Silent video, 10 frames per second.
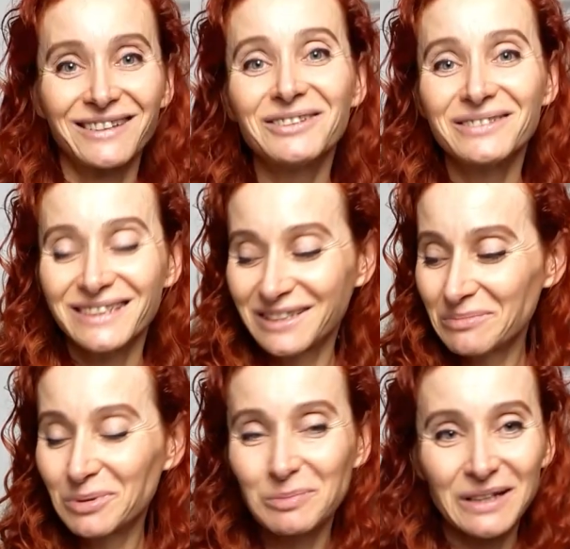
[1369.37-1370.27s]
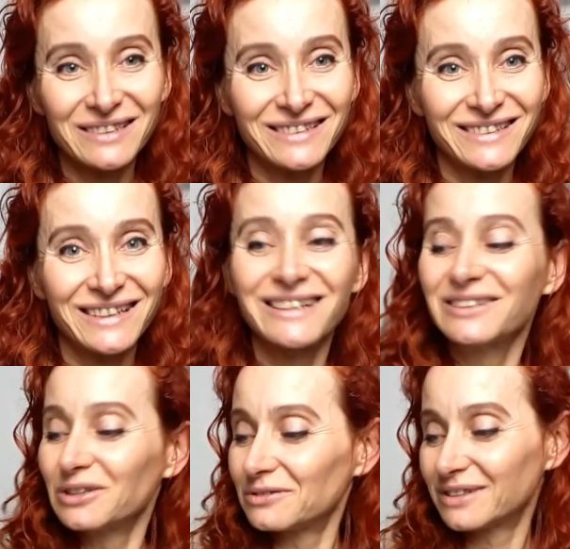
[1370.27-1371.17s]
I know it's a simple pattern. I
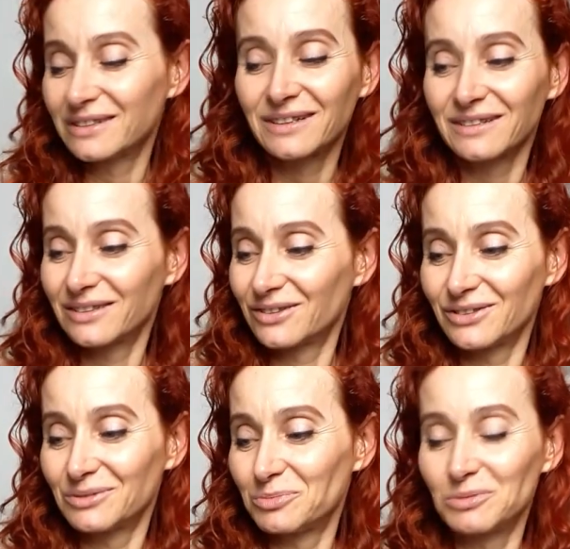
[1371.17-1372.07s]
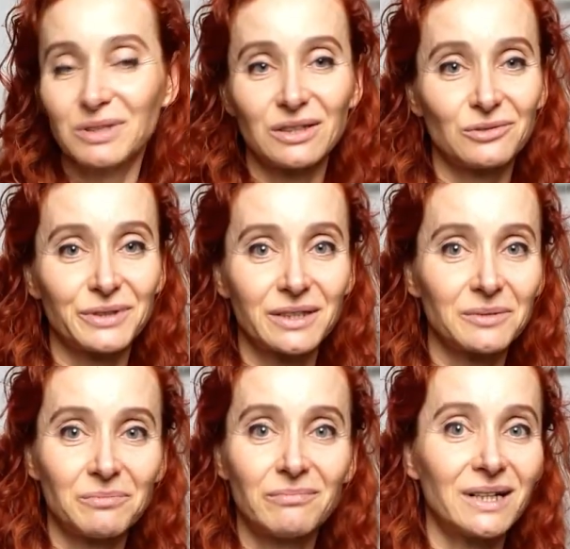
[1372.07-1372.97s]
know that I could probably
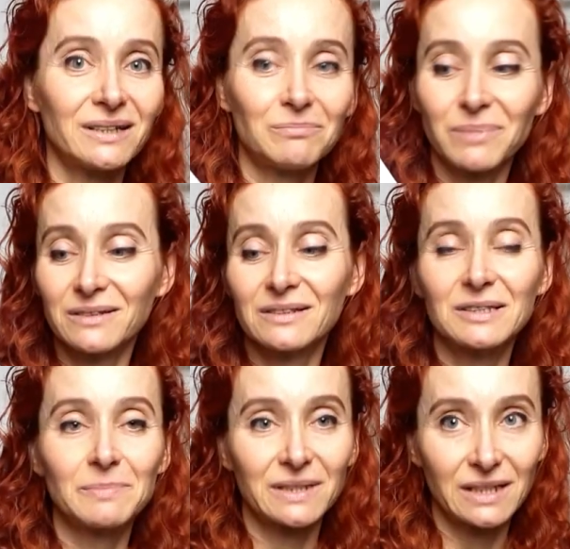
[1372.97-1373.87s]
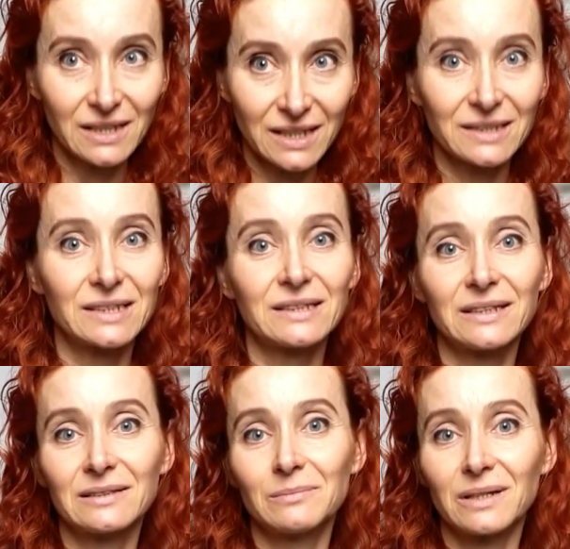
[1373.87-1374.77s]
tweak my patterns, but I like Tilly
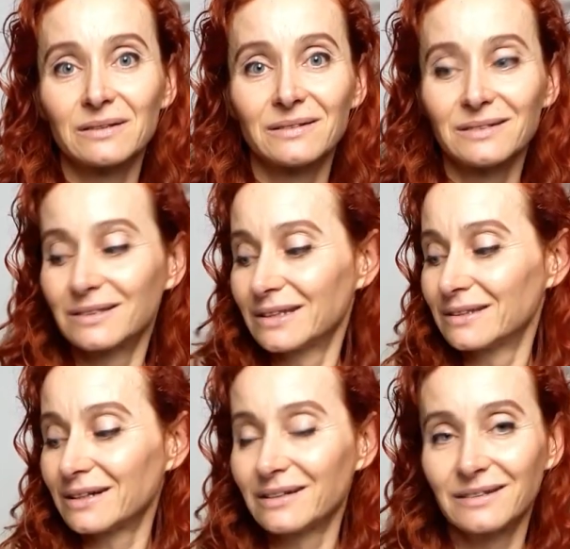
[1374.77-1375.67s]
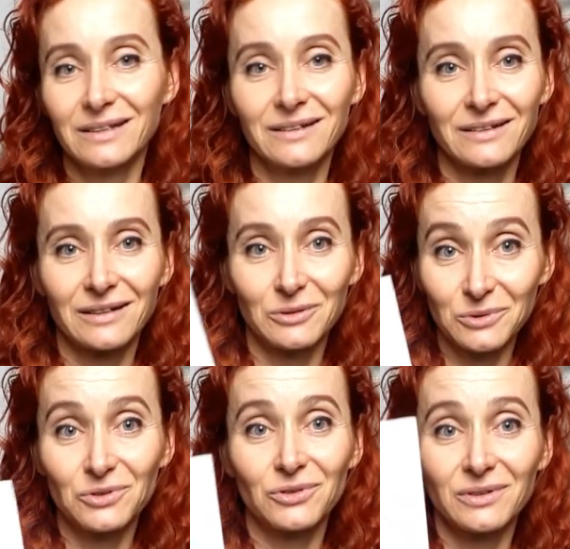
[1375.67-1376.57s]
and the Buttons, and I think I
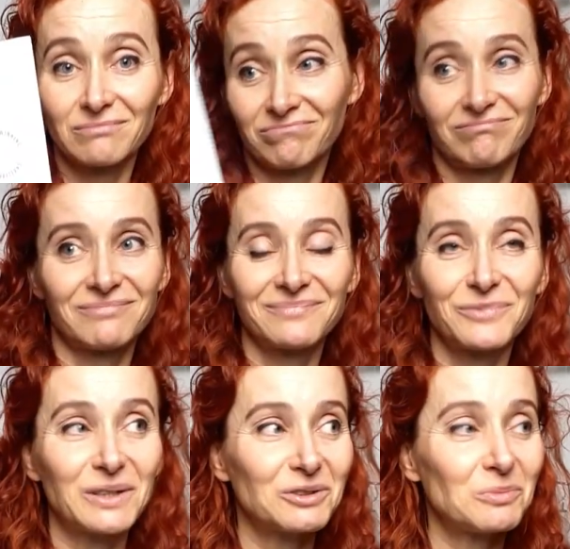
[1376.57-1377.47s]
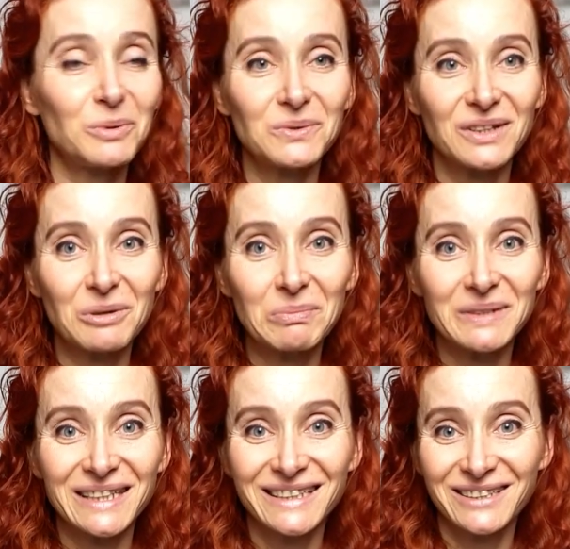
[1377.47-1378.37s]
want to, well, support the
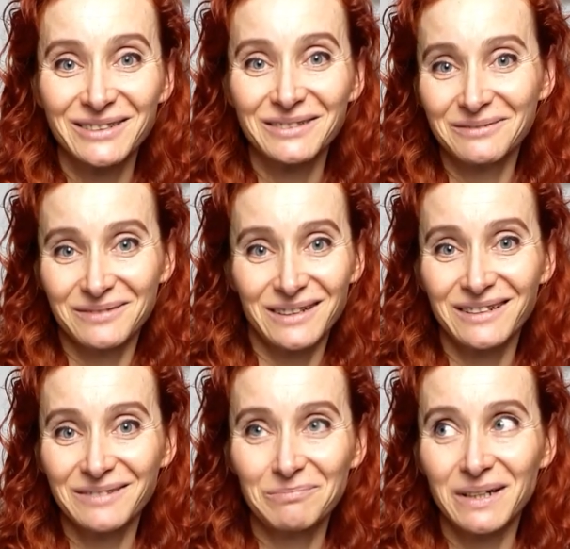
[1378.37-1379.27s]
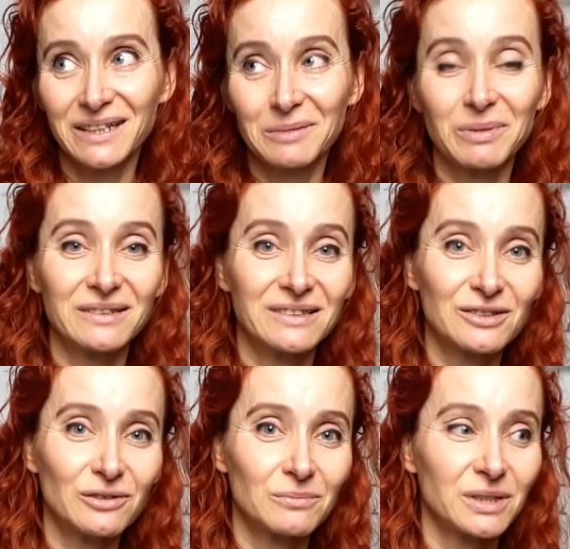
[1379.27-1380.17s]
company. So I buy her patterns,
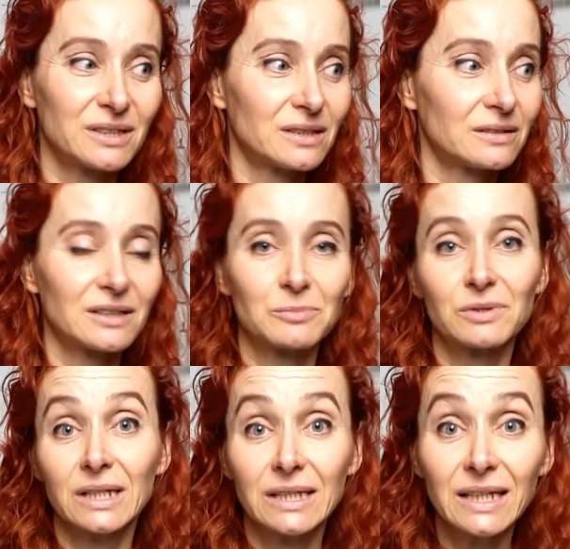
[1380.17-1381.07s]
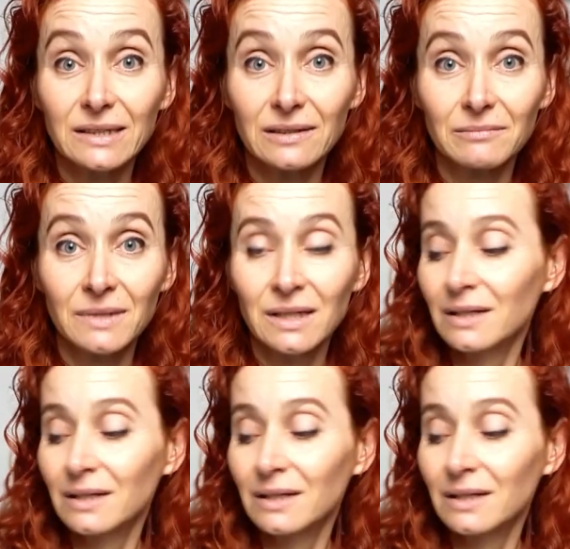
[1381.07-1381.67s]
not because I desperately need them.